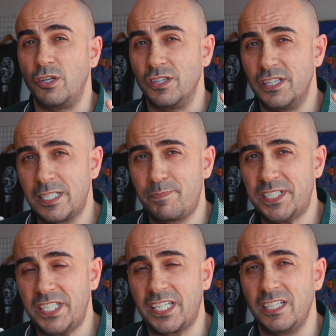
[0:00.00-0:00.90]
on this
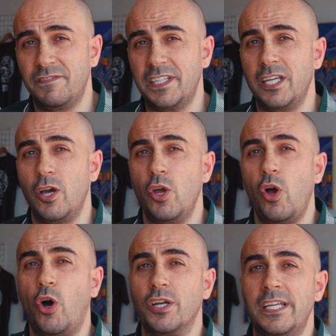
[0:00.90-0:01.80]
particular video
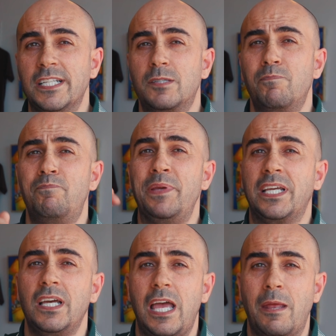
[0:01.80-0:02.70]
on its
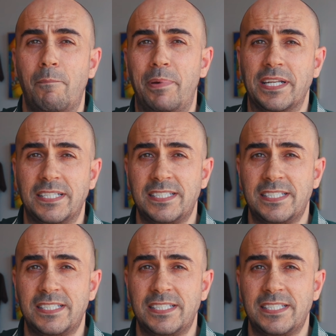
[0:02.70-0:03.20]
bigger and better